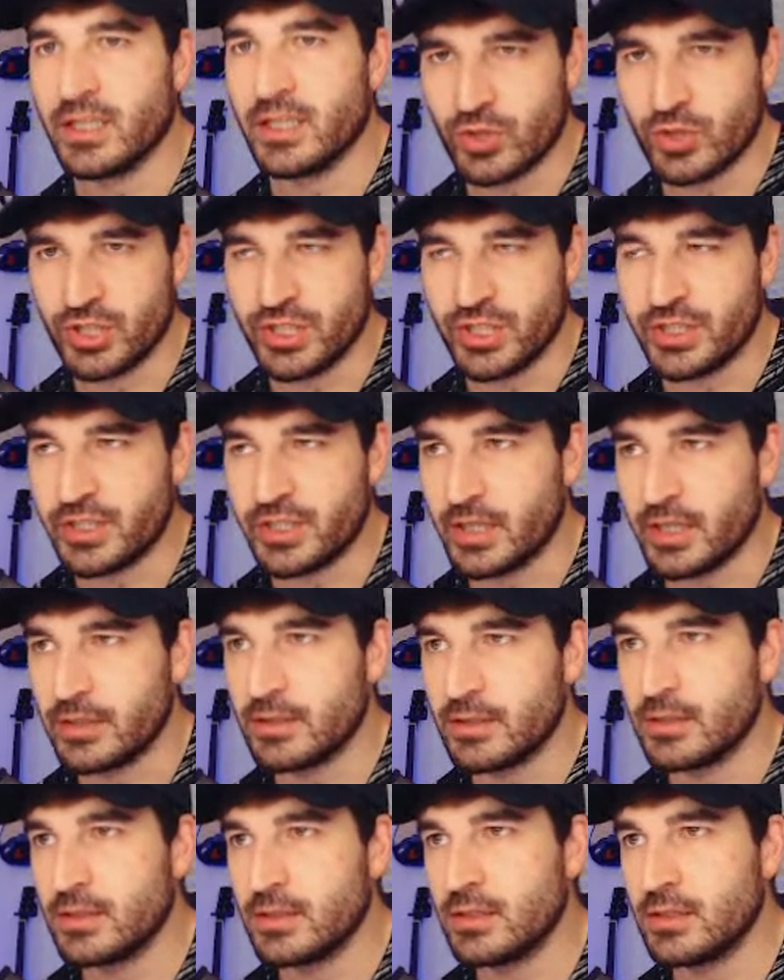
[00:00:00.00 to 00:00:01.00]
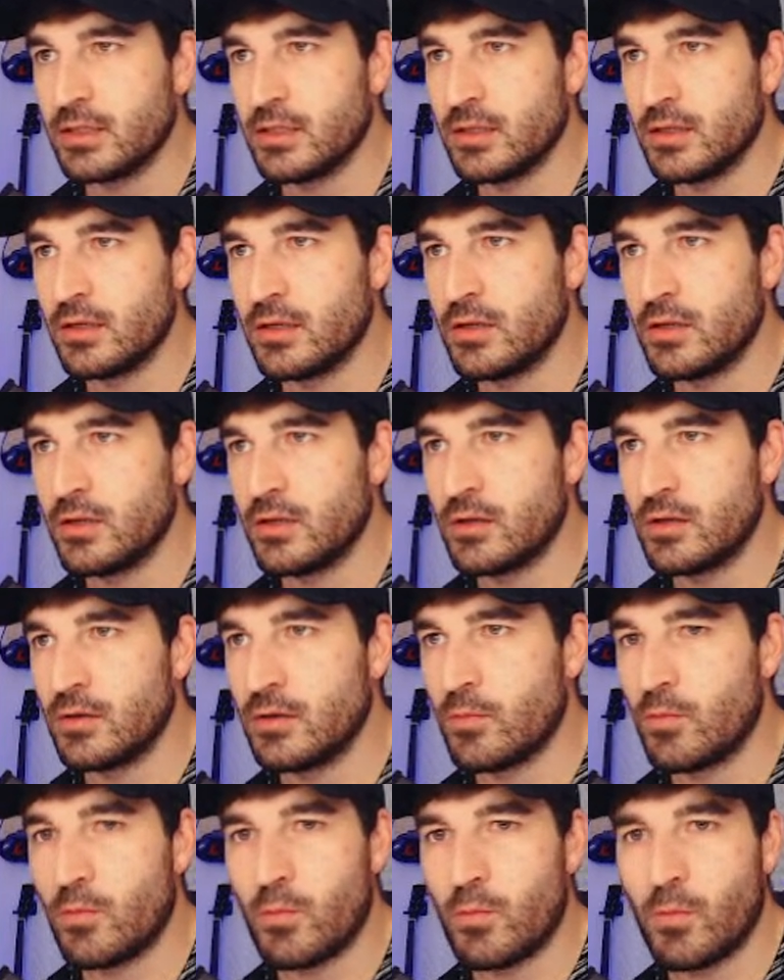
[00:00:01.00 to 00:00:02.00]
said.
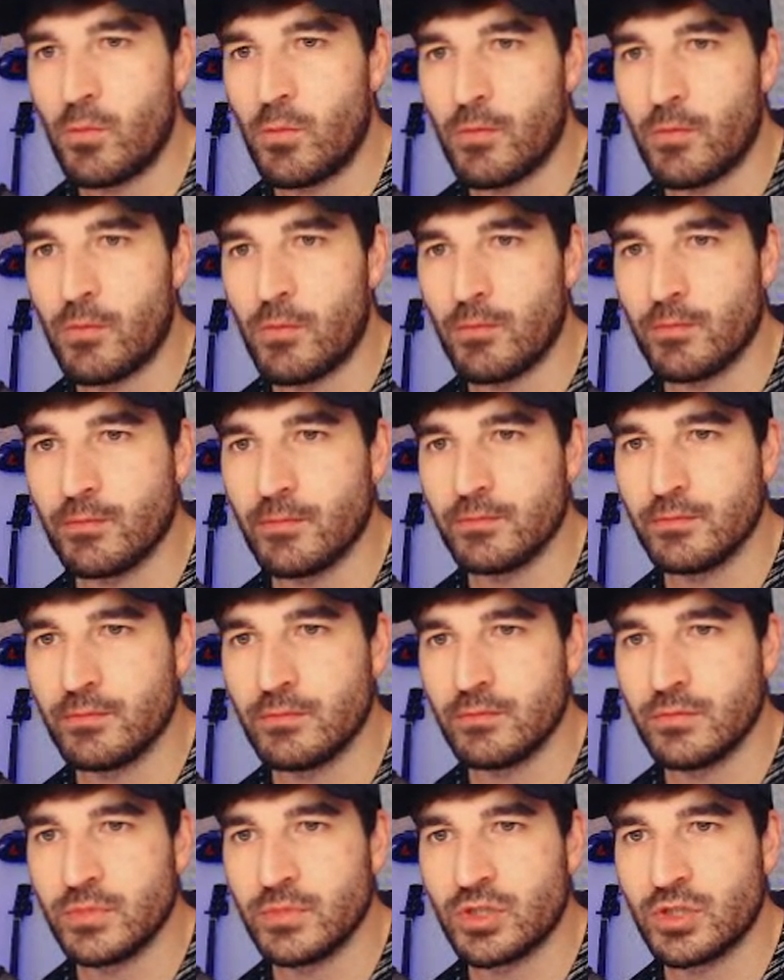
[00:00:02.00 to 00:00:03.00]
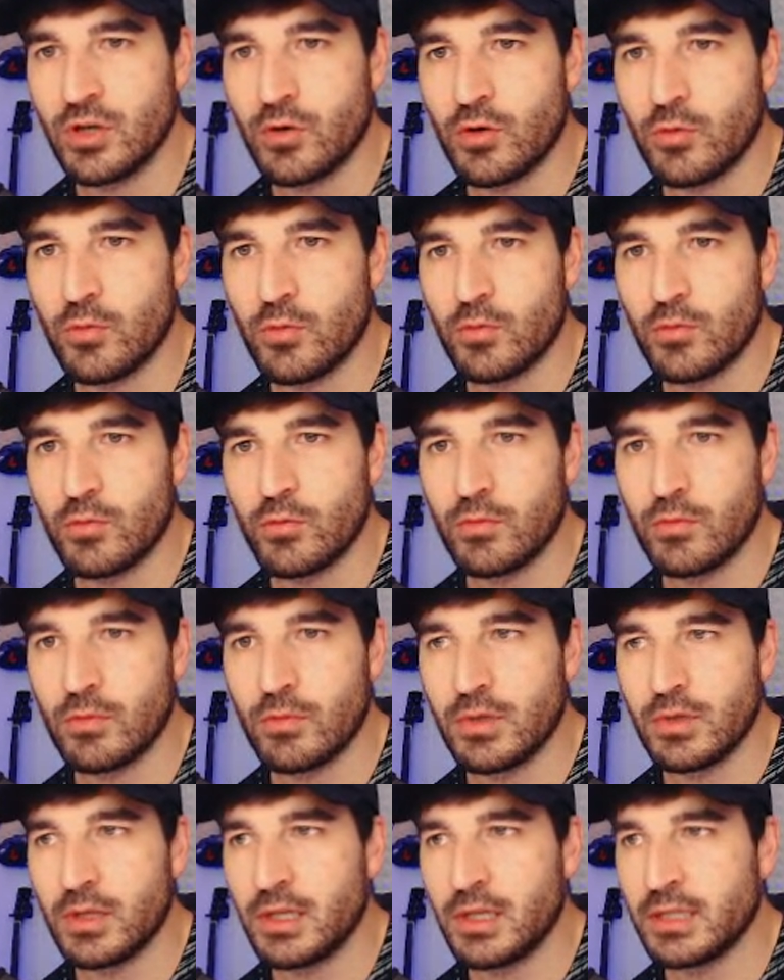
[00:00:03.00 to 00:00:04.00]
Um, so
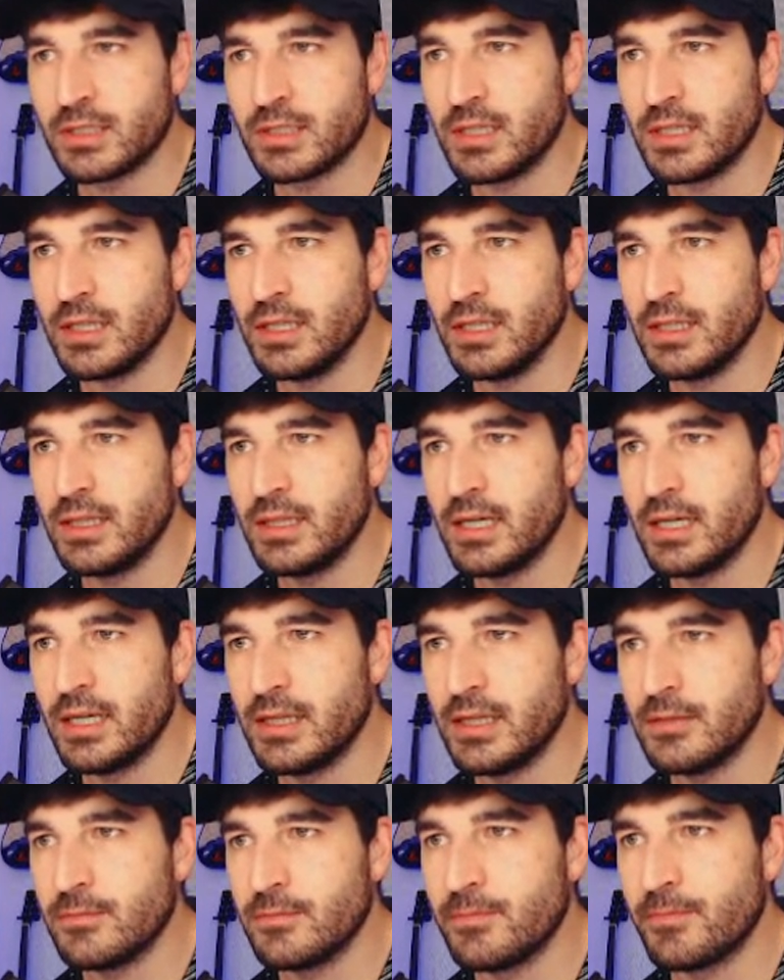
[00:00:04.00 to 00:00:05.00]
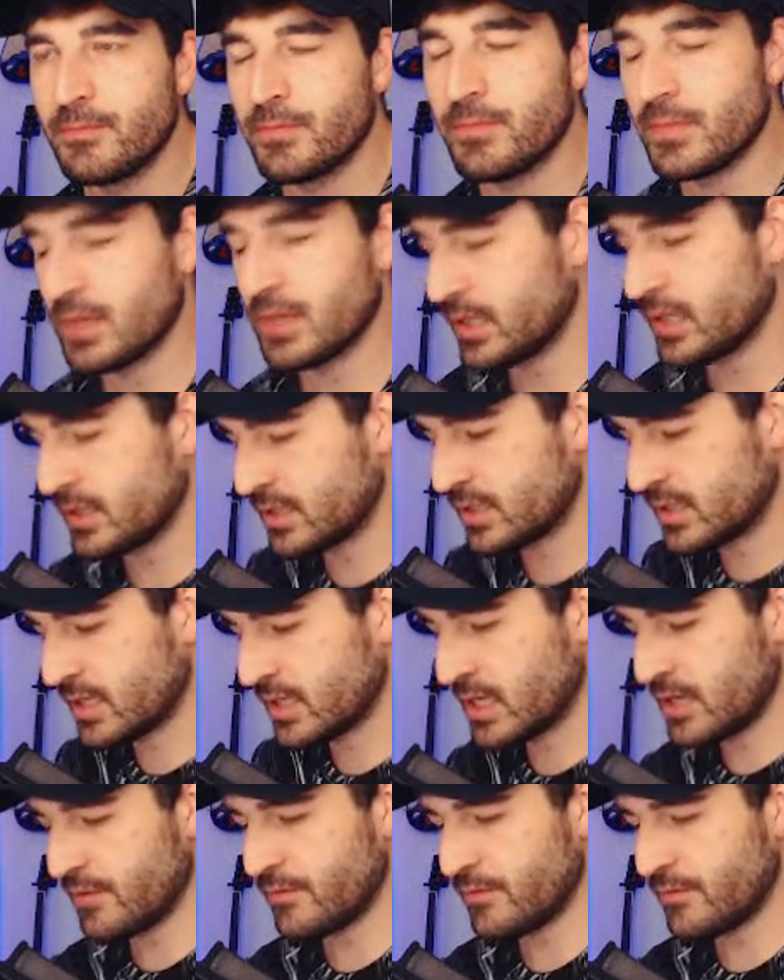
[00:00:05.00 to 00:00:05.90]
let's delete that. Let's save.